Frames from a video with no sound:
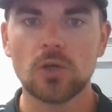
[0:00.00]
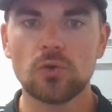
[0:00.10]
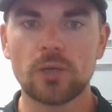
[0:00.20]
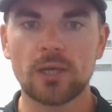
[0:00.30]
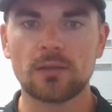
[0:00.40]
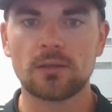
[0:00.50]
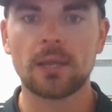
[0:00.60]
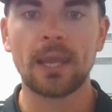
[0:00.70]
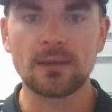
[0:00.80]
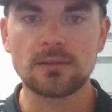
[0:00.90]
who
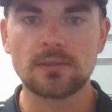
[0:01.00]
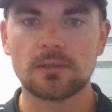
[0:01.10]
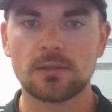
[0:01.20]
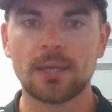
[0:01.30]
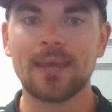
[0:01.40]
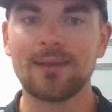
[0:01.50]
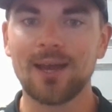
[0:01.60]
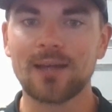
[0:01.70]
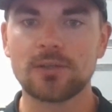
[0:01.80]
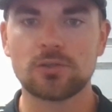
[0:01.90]

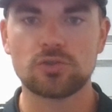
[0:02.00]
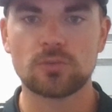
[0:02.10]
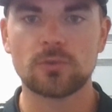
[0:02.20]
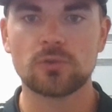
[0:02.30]
cannot contribute